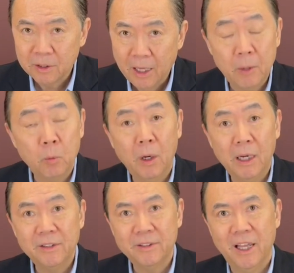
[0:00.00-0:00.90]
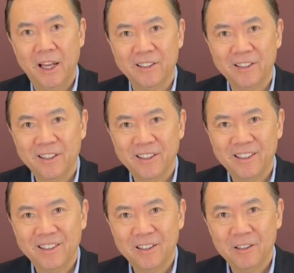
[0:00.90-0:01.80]
And why is that?
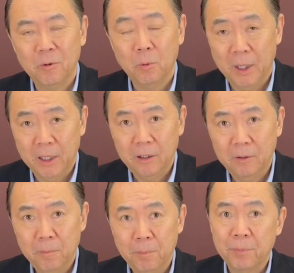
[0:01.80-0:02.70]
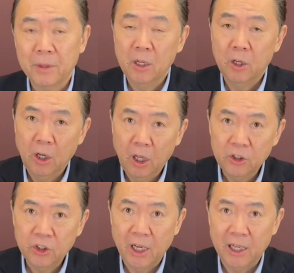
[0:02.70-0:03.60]
Well,
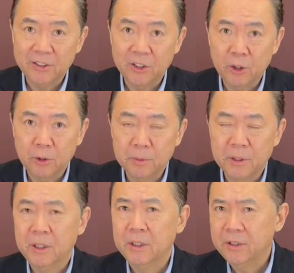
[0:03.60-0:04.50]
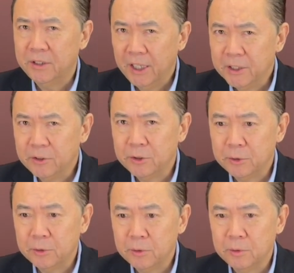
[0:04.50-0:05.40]
larger ice cubes tend
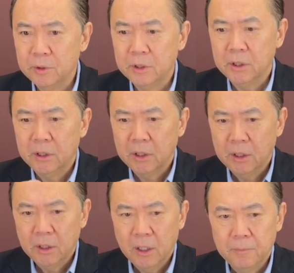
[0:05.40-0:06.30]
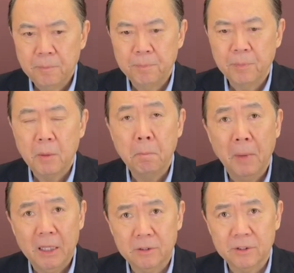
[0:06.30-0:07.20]
to
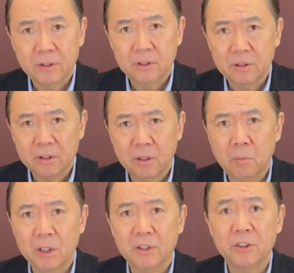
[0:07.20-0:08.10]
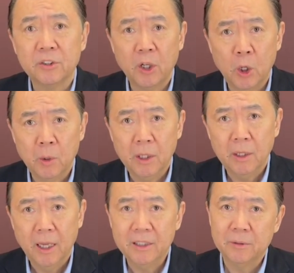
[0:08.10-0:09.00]
melt somewhat slower
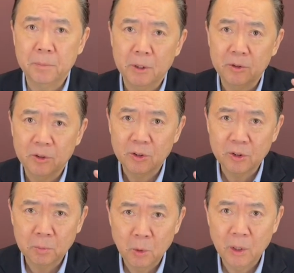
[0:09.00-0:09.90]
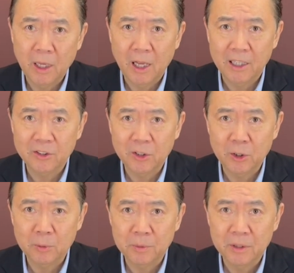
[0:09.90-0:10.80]
as opposed to smaller ice
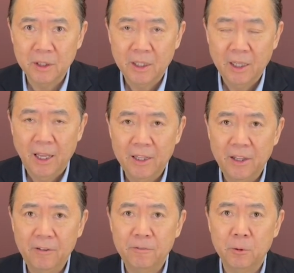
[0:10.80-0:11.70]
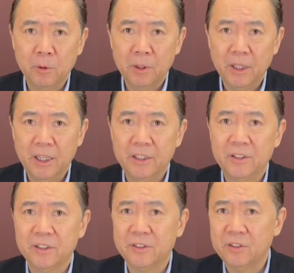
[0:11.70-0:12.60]
cubes, and therefore it
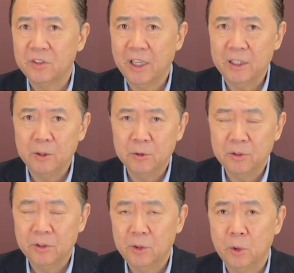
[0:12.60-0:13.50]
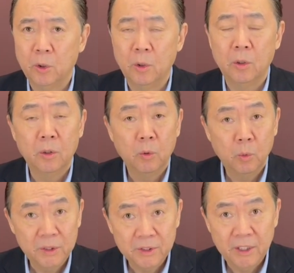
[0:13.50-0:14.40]
doesn't dilute your
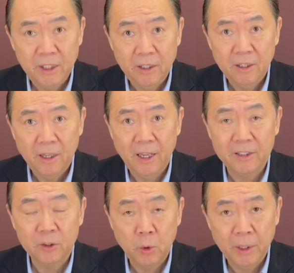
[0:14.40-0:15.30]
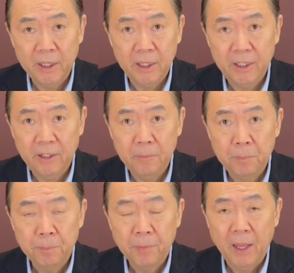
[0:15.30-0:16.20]
whiskey as quickly
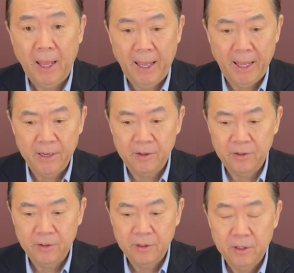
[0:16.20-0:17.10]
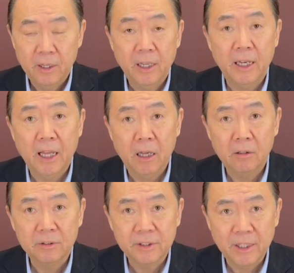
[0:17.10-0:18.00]
and
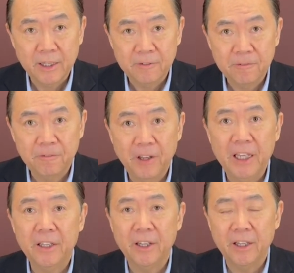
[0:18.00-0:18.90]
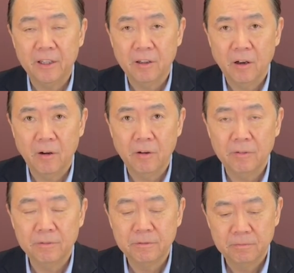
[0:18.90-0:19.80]
allows that fading of
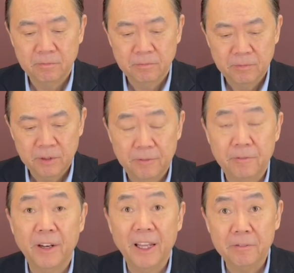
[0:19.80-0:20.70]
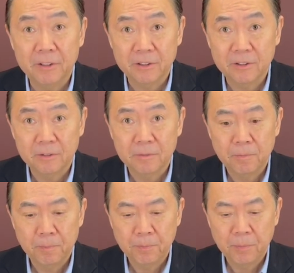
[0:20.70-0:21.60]
the flavors.
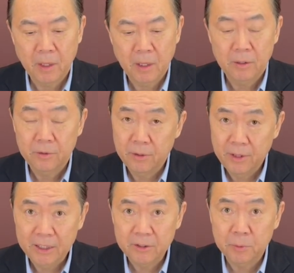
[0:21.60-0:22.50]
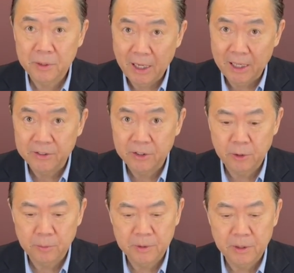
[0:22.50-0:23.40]
So that's with ice
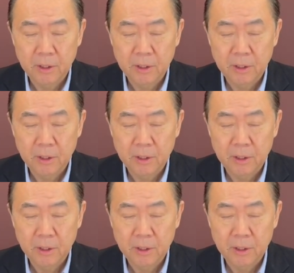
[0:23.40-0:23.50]
cubes.